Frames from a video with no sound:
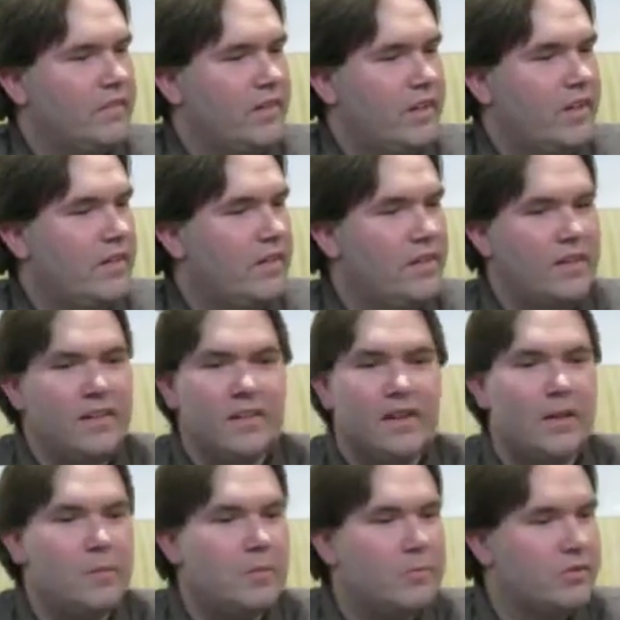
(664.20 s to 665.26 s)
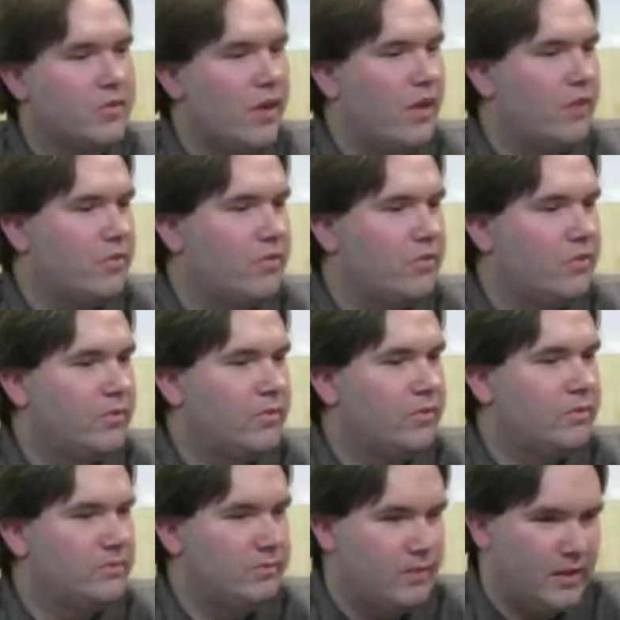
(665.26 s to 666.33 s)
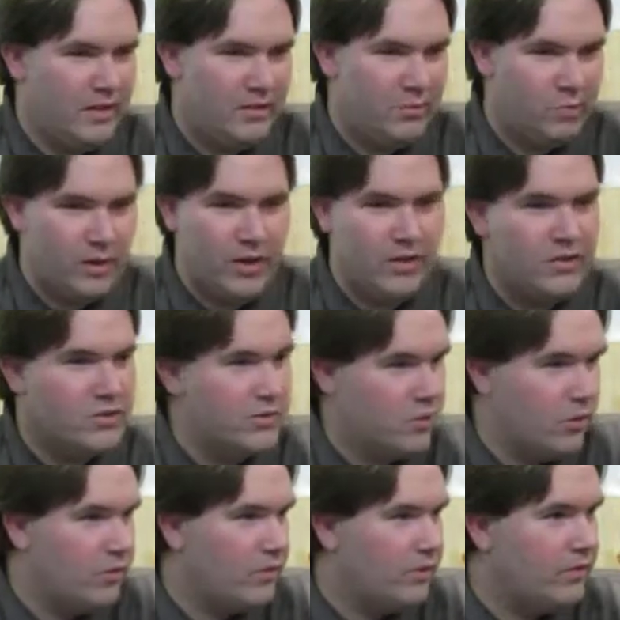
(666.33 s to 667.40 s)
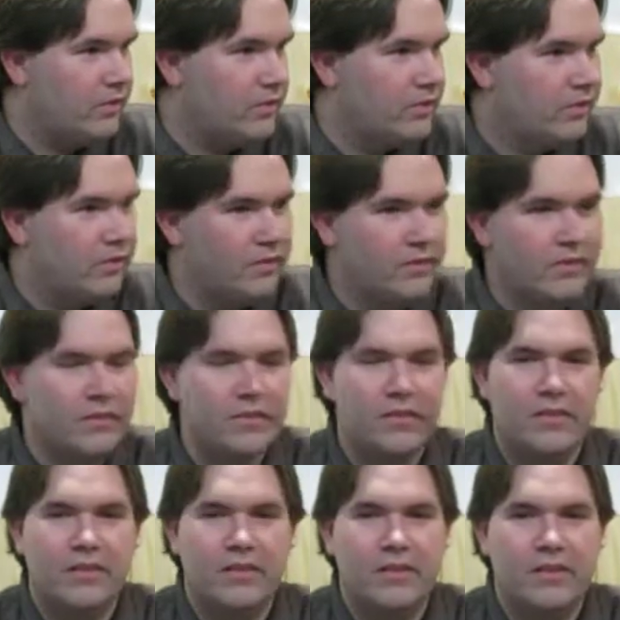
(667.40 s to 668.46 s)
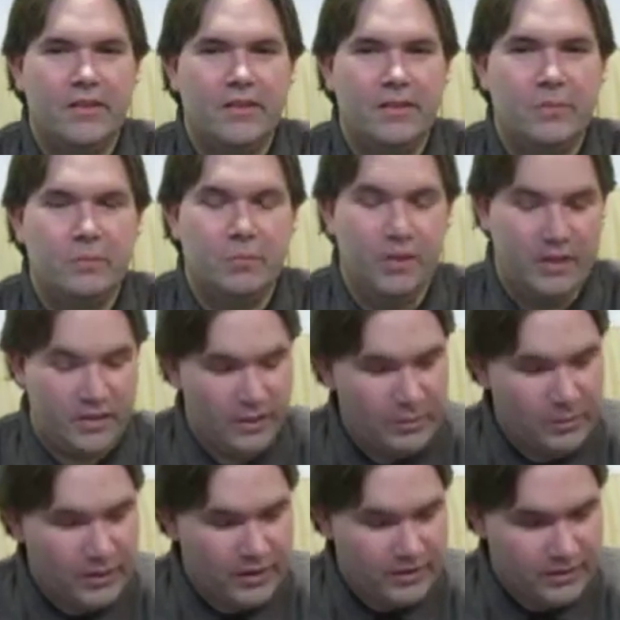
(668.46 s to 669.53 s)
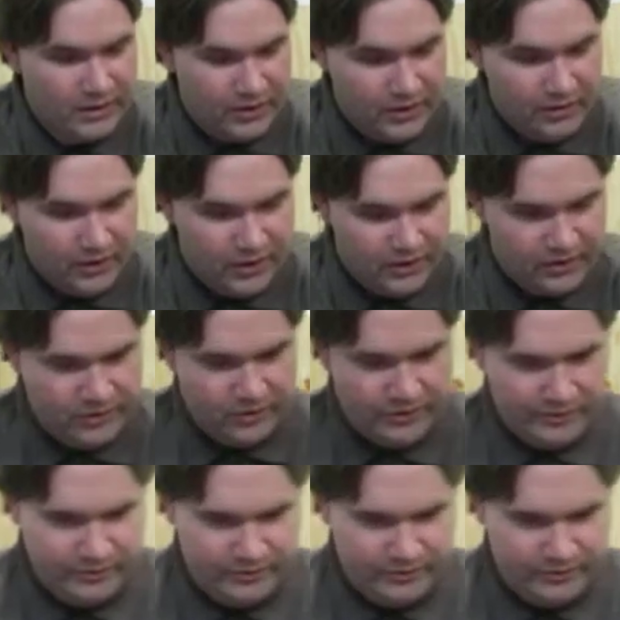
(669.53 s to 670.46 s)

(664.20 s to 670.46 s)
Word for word: He didn't need to come himself. He, we didn't deserve it, but he did because he loved us.